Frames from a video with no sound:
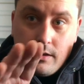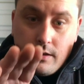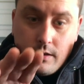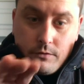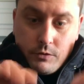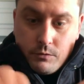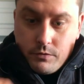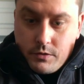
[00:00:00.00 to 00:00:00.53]

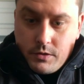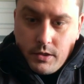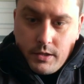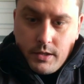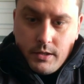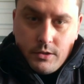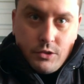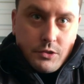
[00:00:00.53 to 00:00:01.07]
if you've stuck
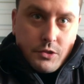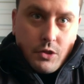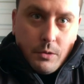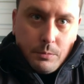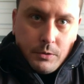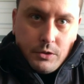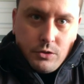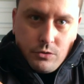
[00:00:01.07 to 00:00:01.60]
it in just a
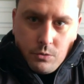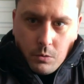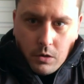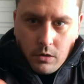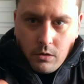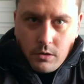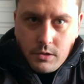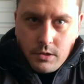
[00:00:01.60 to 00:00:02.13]
couple inches of
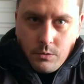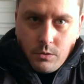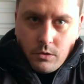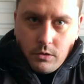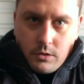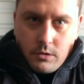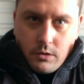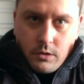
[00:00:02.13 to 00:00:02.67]
water and seen what it
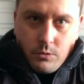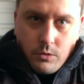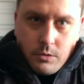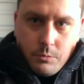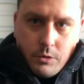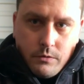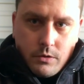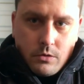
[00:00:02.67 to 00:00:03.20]
looks like when you
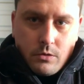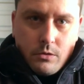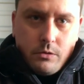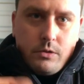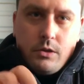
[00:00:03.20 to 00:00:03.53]
move it through,